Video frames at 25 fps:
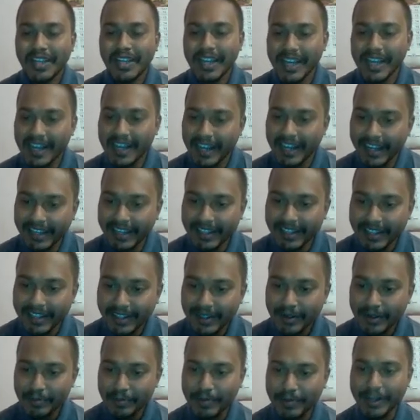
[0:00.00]
And I
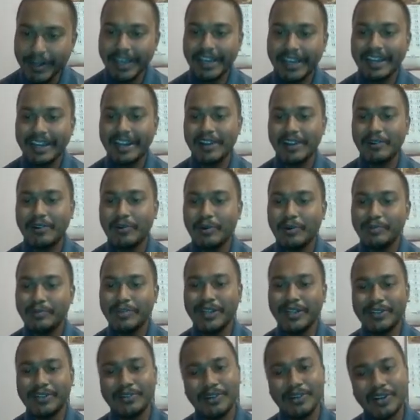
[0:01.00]
pray and I hope
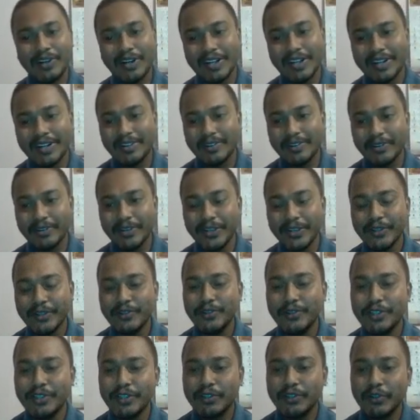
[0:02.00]
that you all are doing
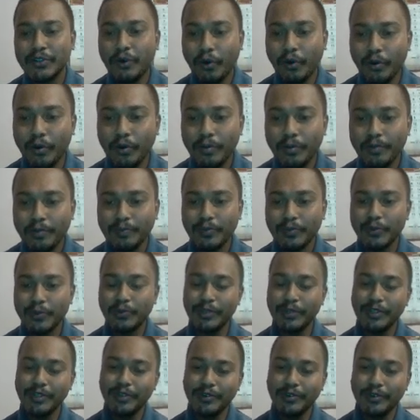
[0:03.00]
good at your home.
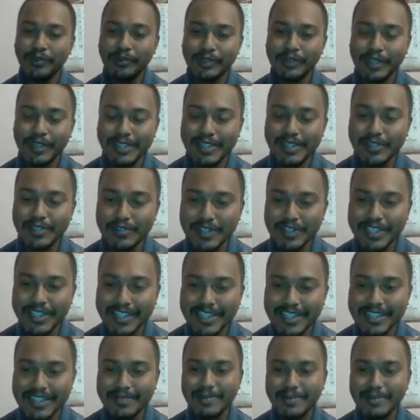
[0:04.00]
We know the situation is